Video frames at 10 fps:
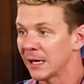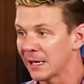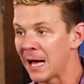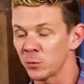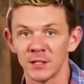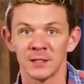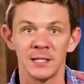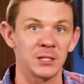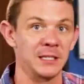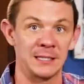God was
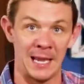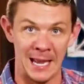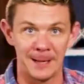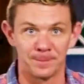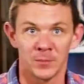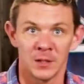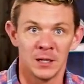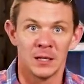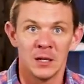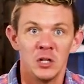essentially saying, hey,
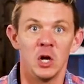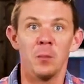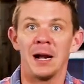no